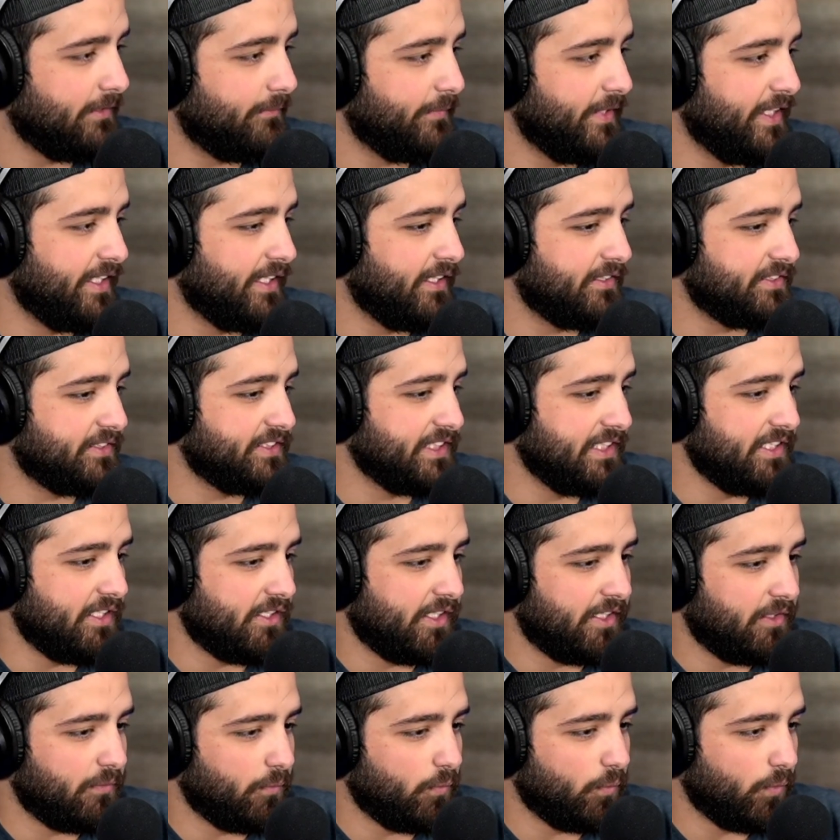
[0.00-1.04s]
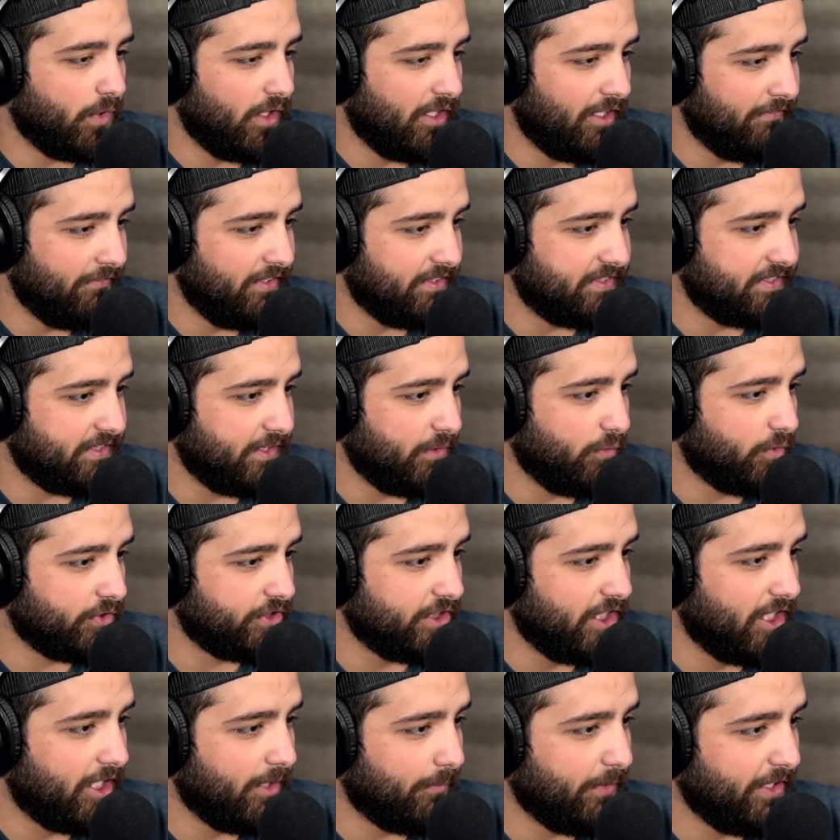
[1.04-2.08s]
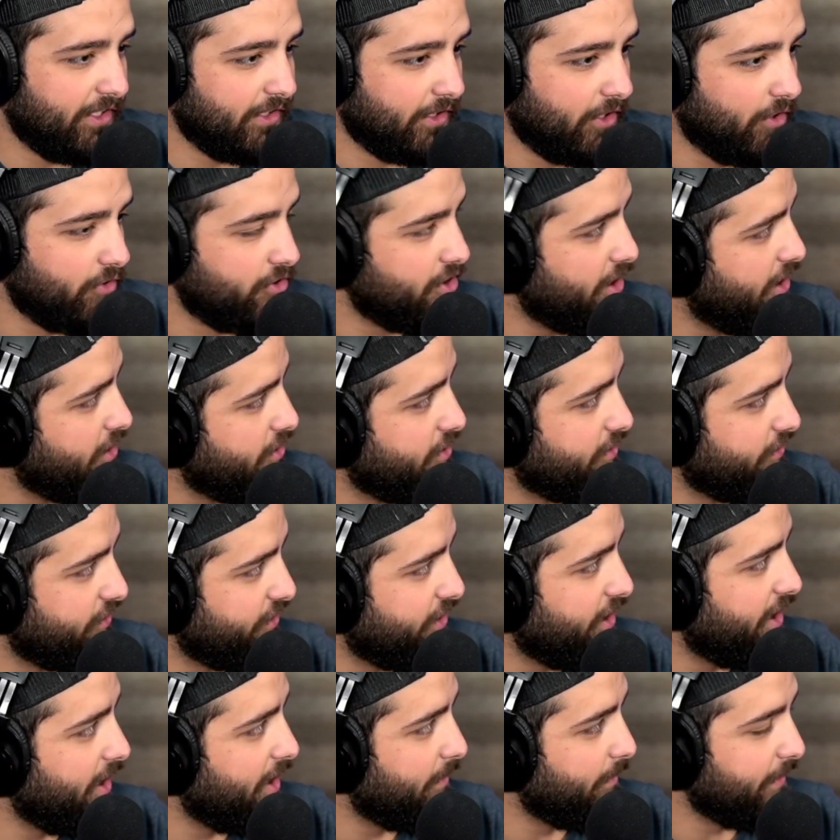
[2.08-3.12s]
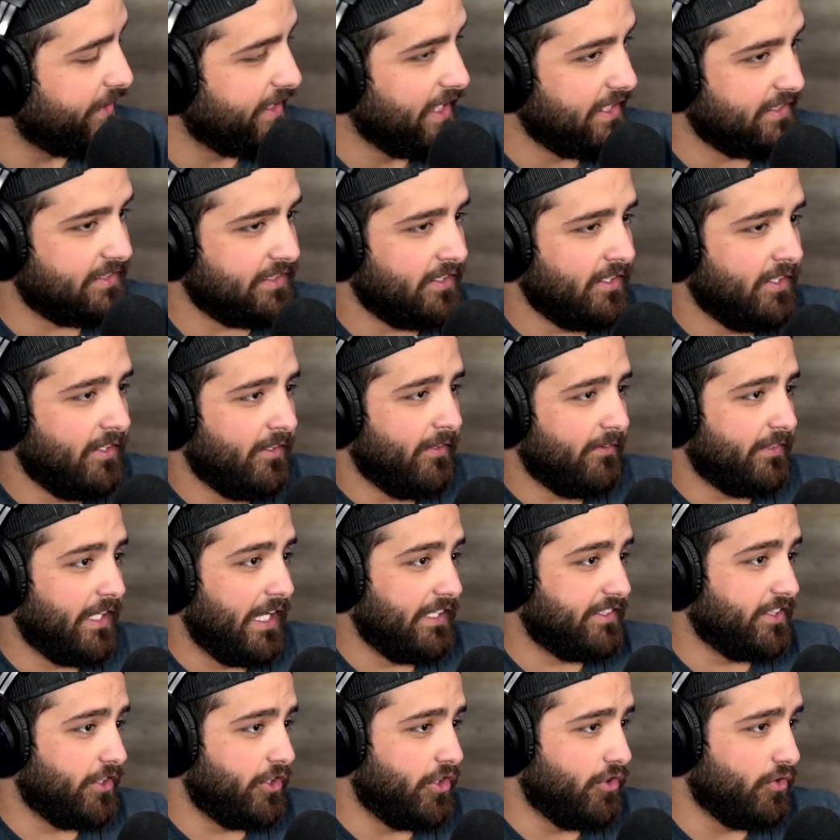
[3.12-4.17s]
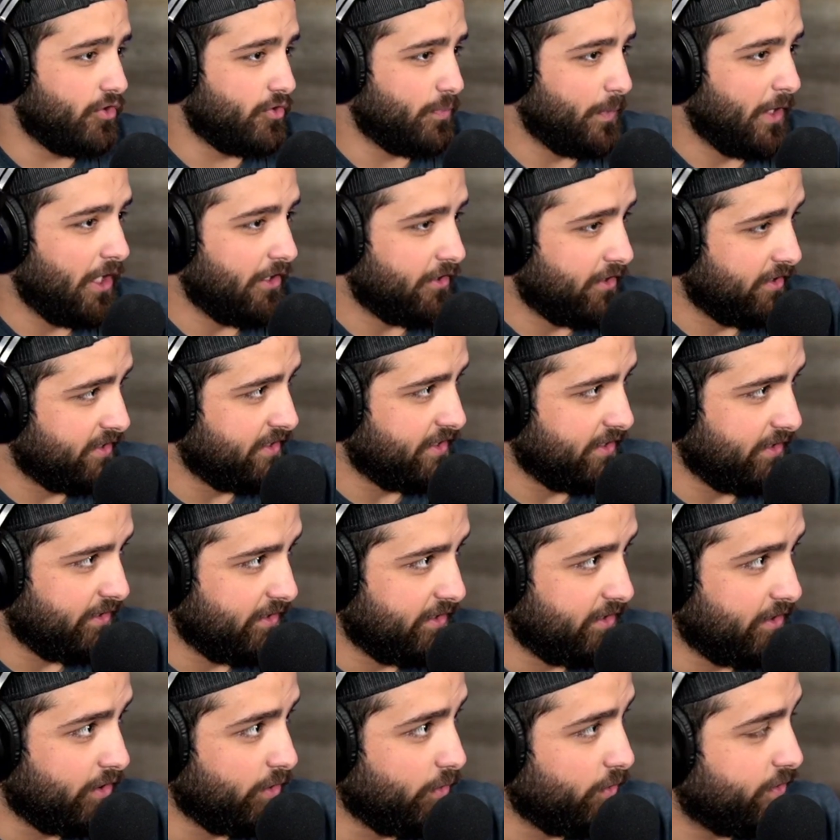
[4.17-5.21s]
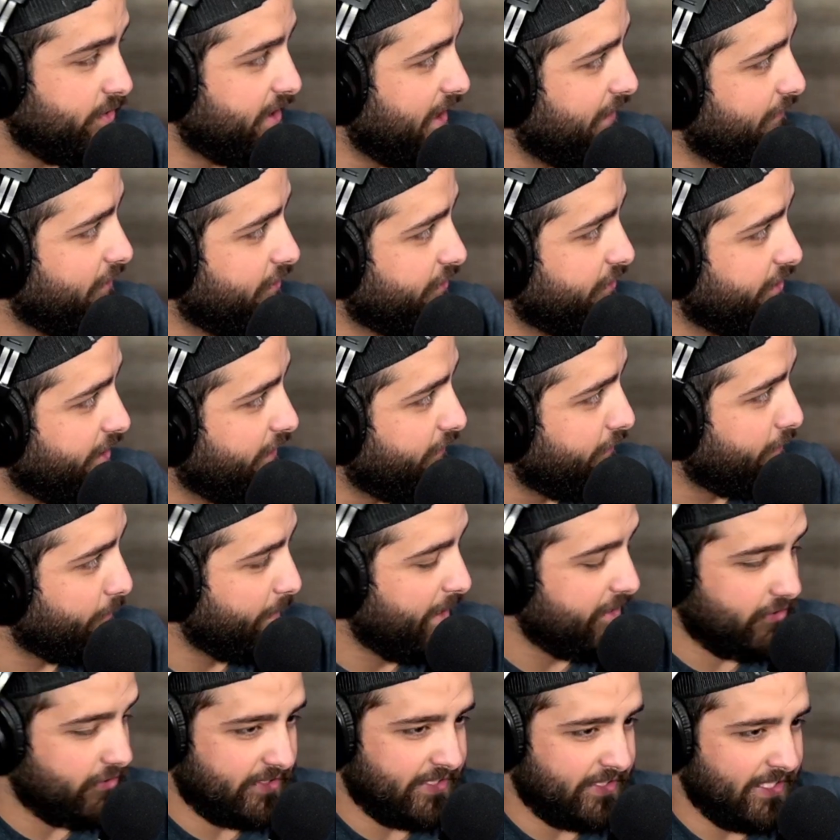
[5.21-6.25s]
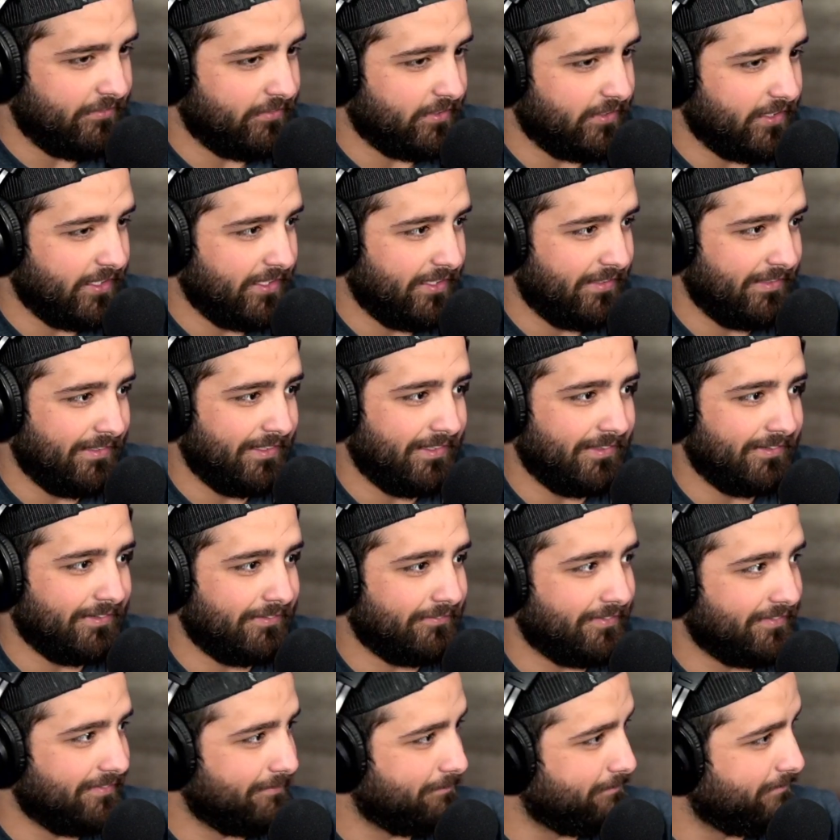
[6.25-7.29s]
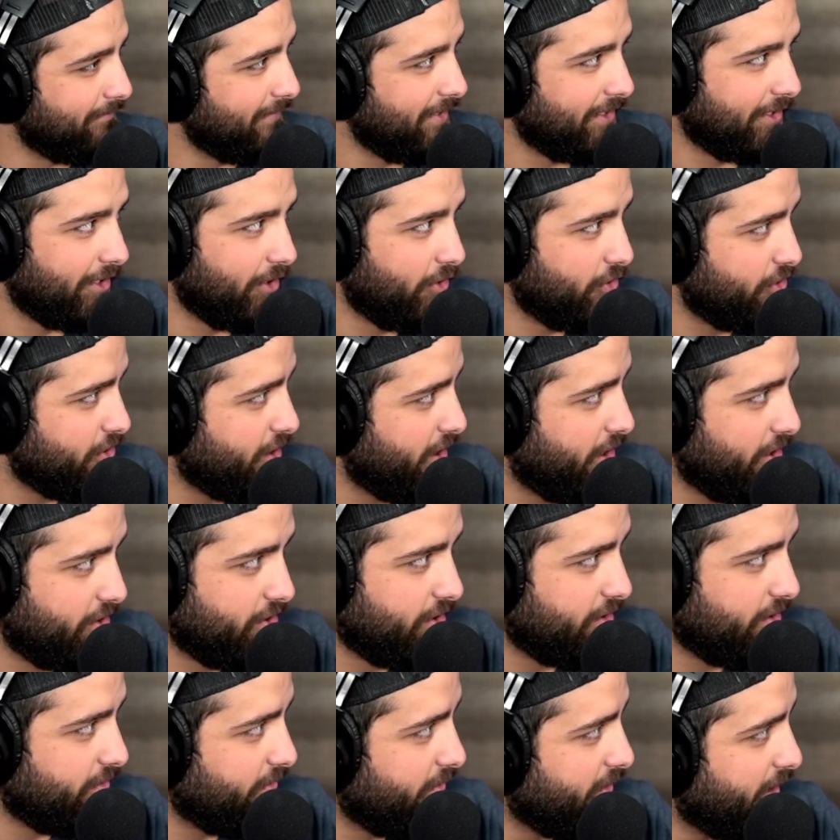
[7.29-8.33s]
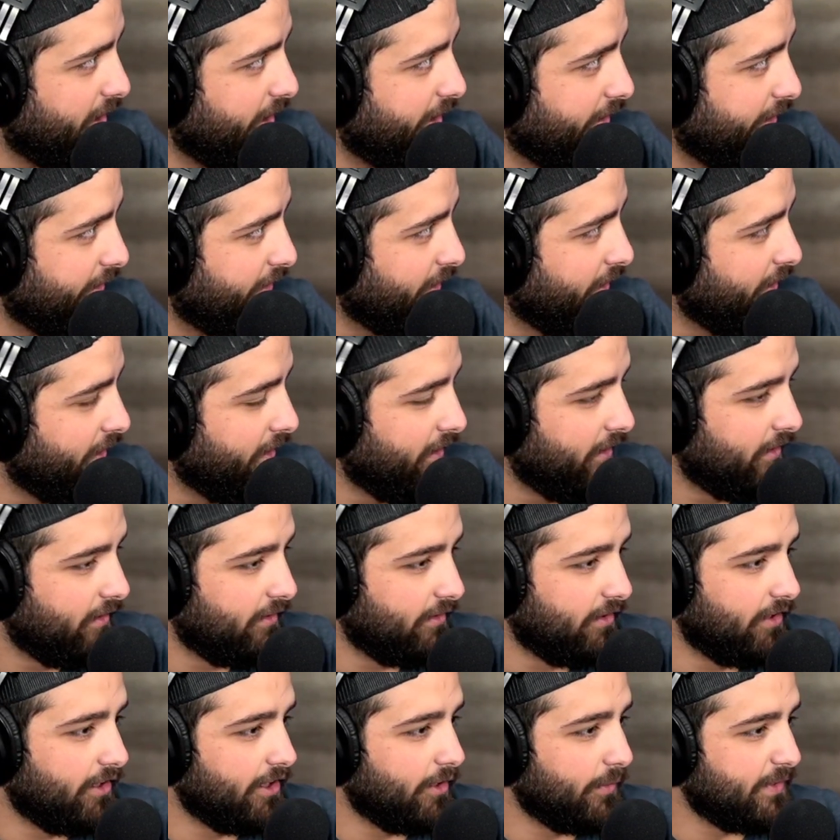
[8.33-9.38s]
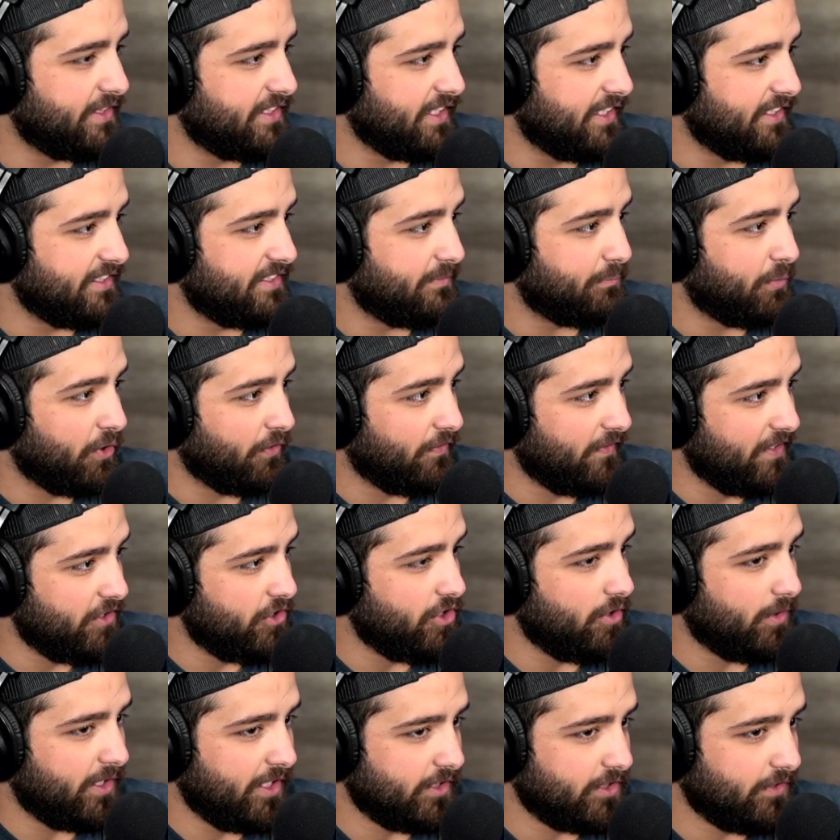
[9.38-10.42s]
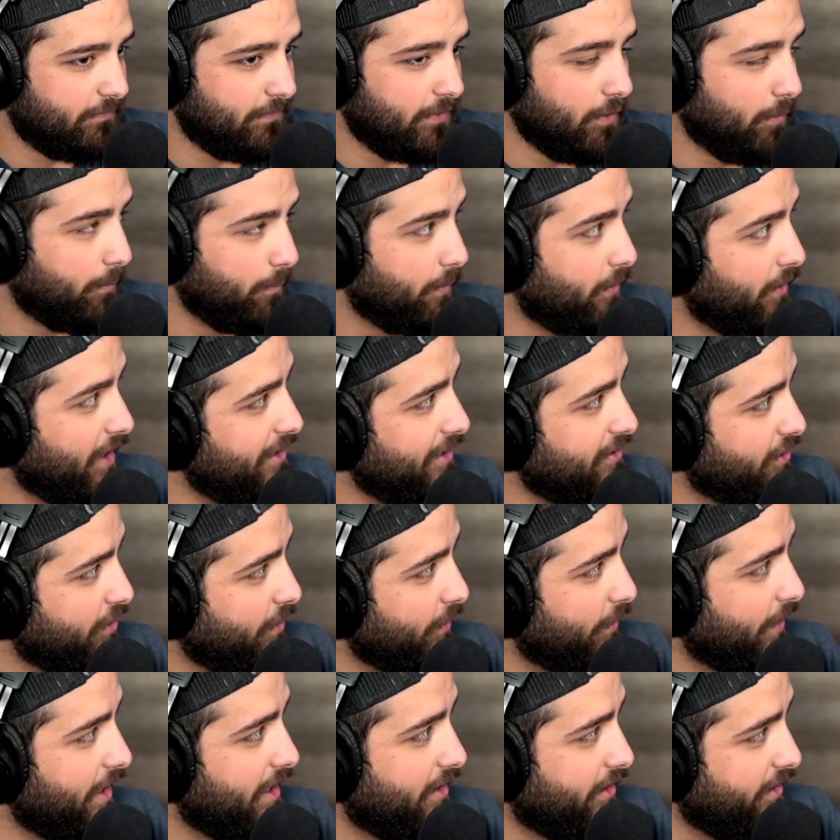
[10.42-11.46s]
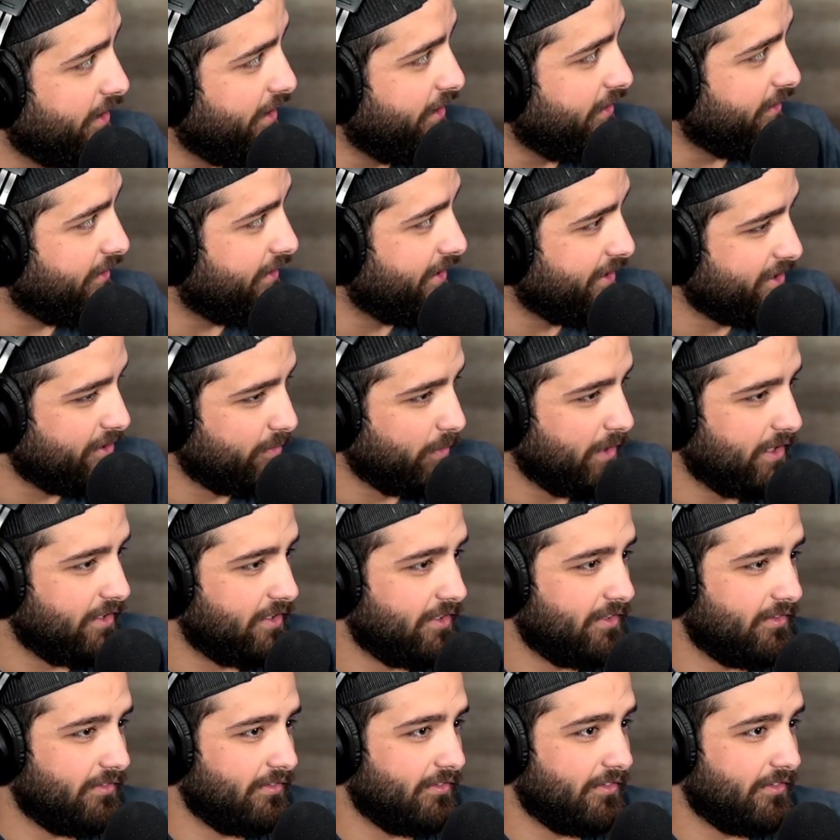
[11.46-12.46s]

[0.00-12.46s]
And I'll tell you, like, obviously we're talking about negotiations today, but that's a huge part to save yourself from just having a hell of a negotiation, right? Like, it's going to prevent you, because if you're priced correctly, guess what?